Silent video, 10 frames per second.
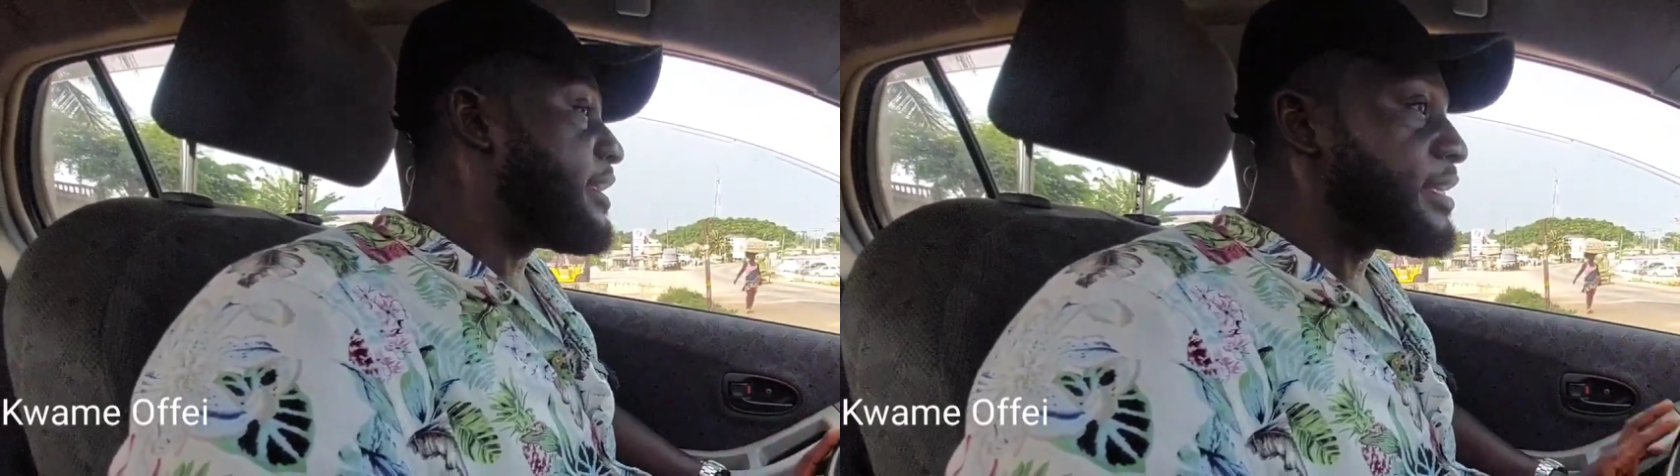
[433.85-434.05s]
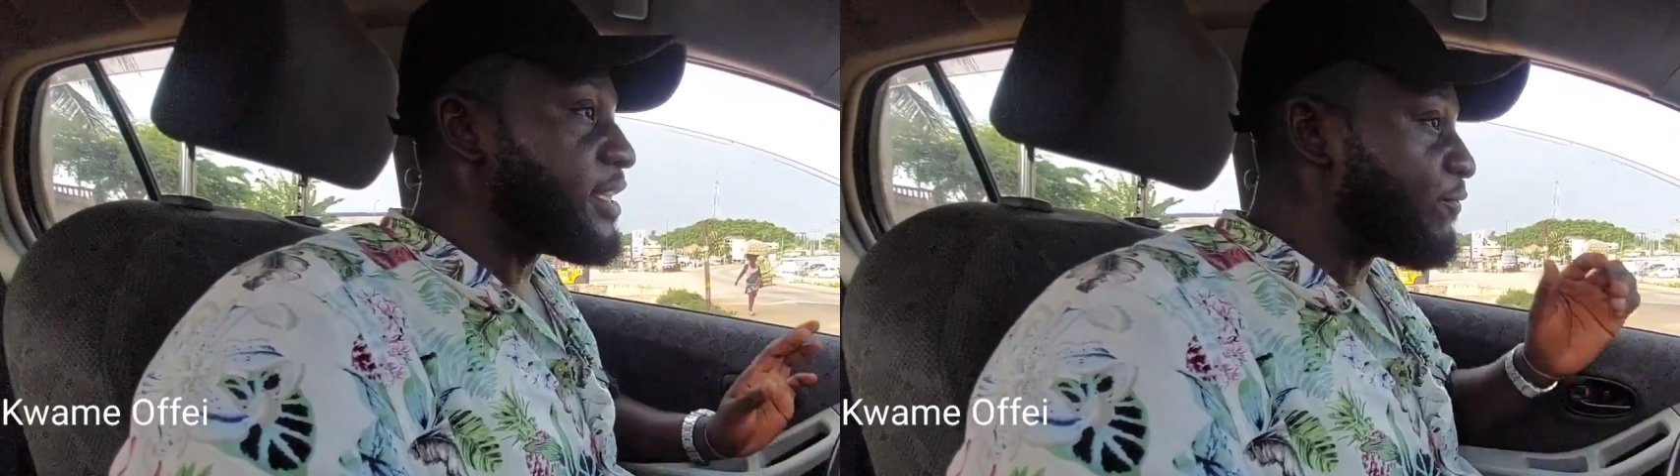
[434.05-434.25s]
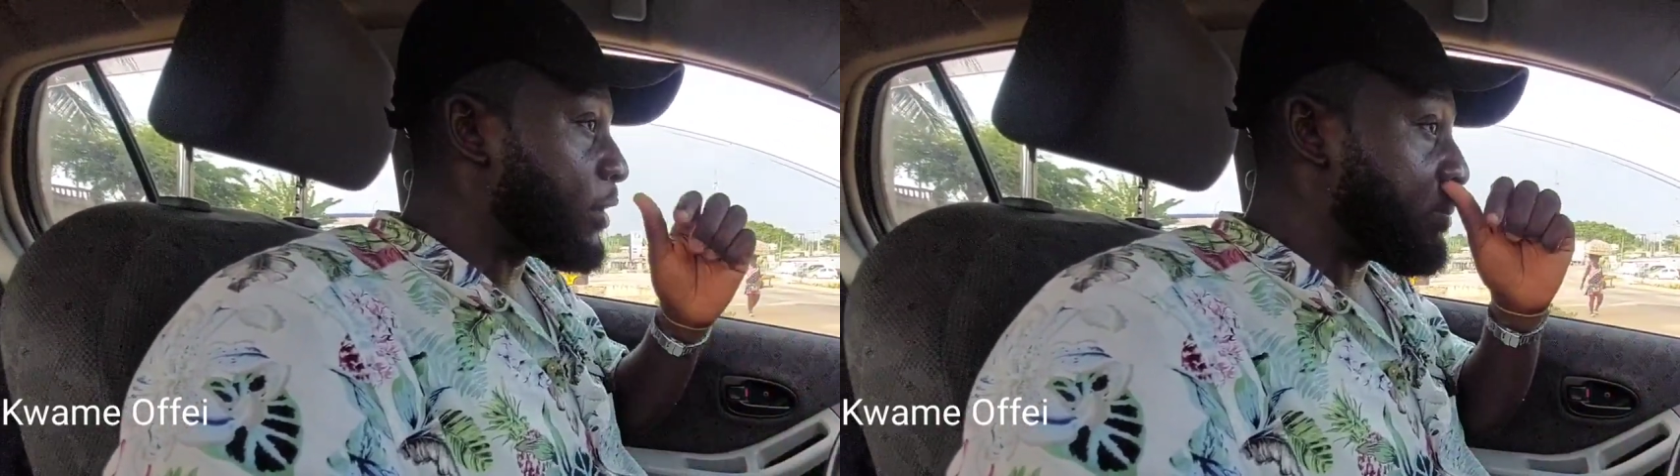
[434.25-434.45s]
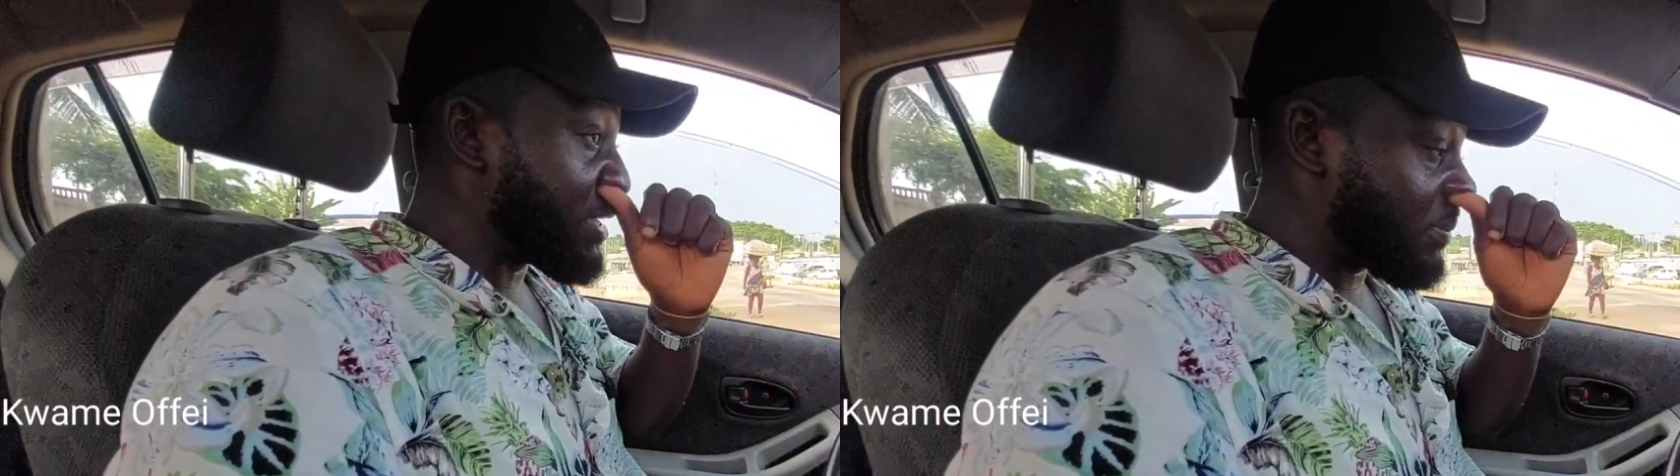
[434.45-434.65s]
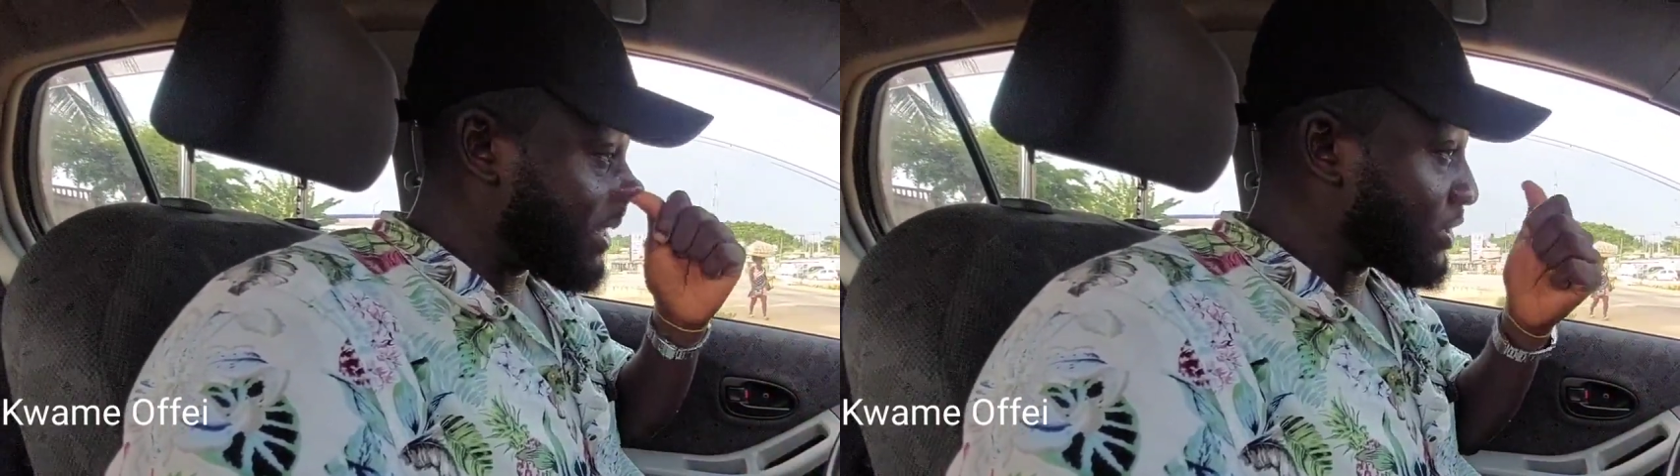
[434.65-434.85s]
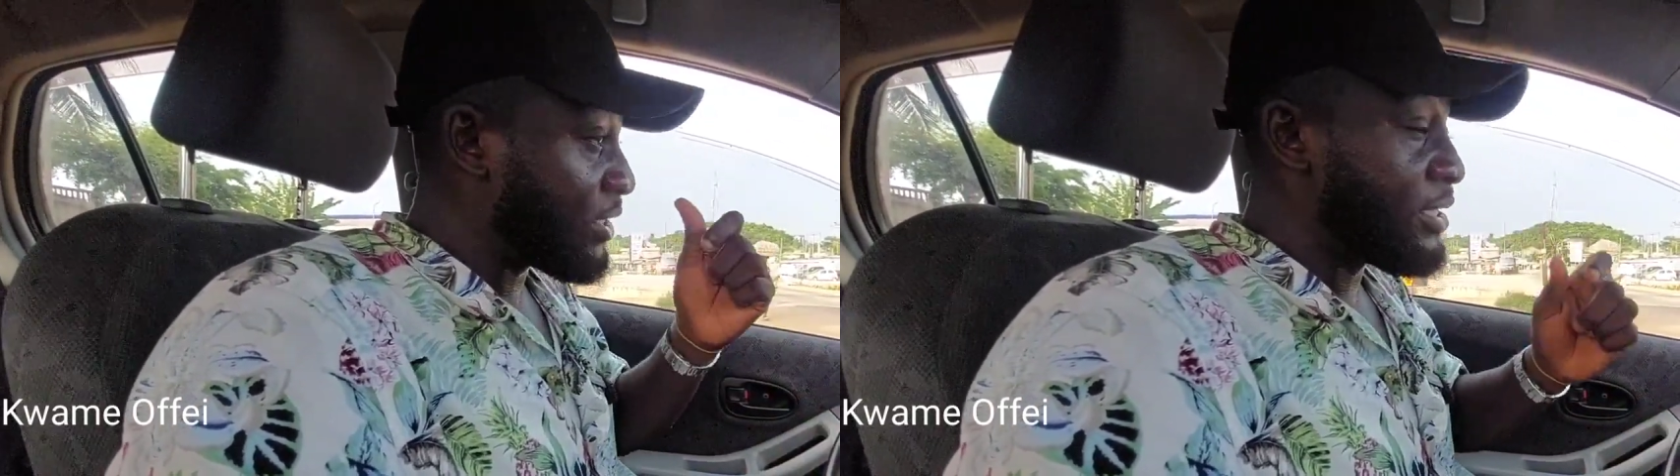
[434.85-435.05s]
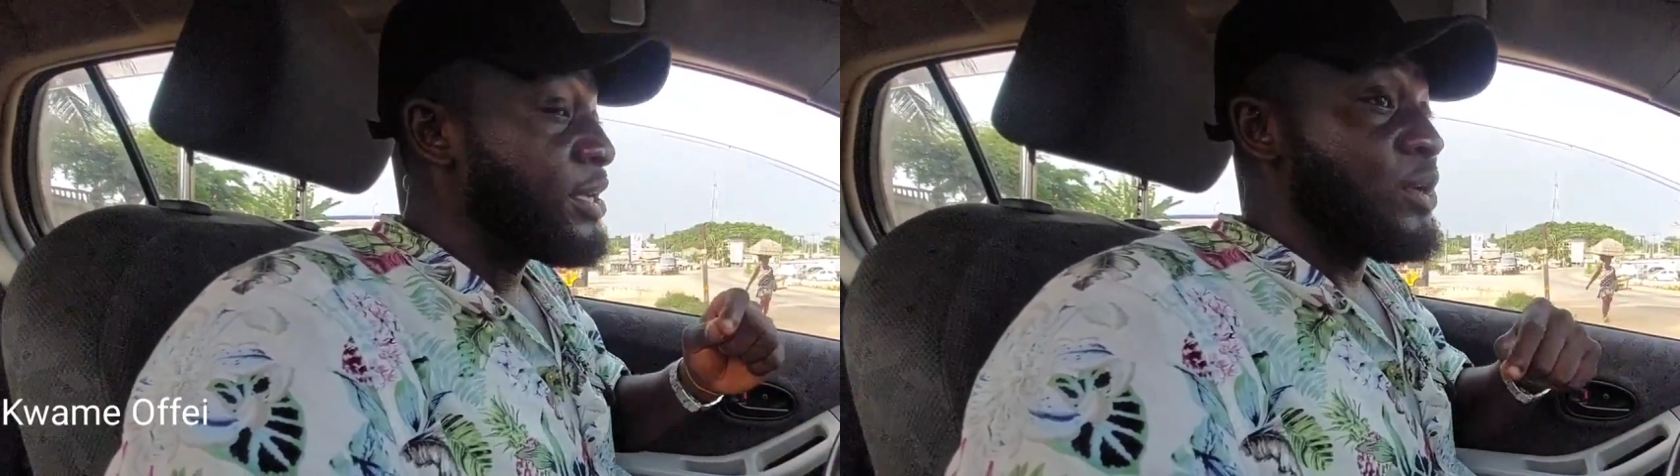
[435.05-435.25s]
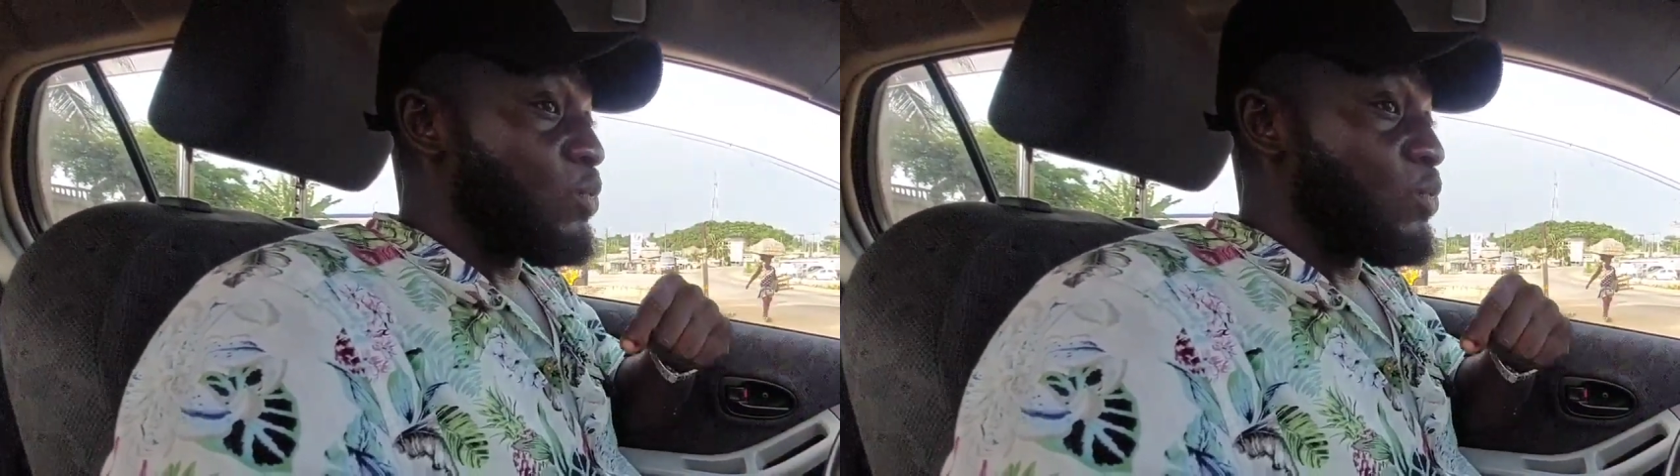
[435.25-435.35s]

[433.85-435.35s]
easy for them, especially